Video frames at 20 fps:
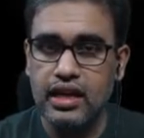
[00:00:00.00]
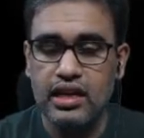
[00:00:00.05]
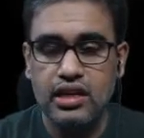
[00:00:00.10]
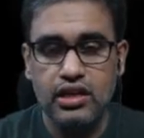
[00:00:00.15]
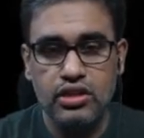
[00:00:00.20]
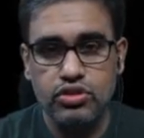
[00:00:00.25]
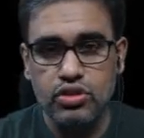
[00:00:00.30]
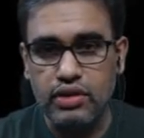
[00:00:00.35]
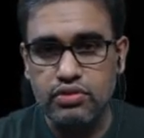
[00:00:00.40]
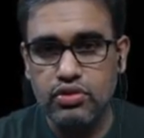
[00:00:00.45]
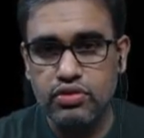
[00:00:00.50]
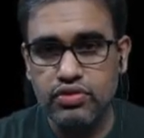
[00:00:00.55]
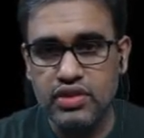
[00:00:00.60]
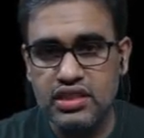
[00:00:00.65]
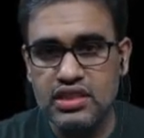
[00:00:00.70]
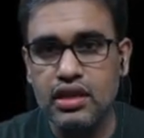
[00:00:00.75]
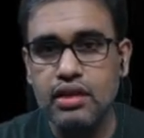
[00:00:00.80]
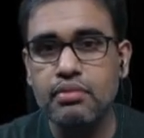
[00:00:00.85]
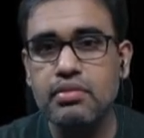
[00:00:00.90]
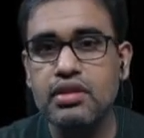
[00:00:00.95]
So you have to first
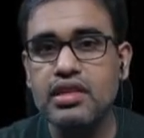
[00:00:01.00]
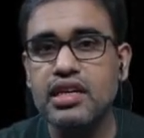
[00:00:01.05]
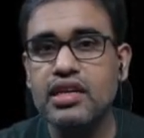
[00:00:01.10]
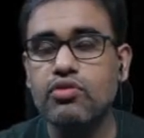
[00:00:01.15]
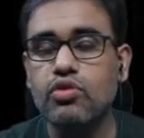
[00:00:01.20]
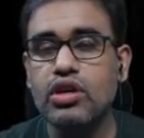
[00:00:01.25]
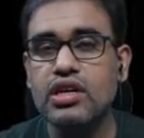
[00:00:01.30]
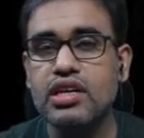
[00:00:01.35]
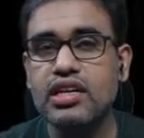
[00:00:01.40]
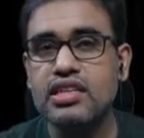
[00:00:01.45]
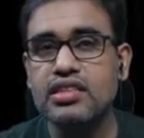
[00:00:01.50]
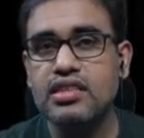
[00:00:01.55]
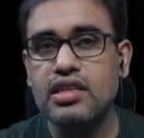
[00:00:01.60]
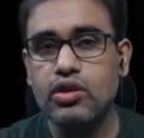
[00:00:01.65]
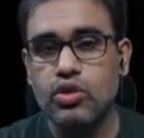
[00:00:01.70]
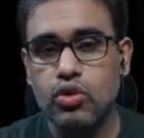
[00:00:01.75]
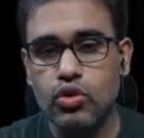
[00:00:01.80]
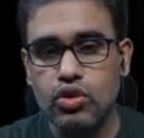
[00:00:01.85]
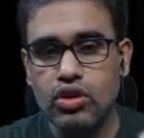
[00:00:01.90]
remember that what is the whole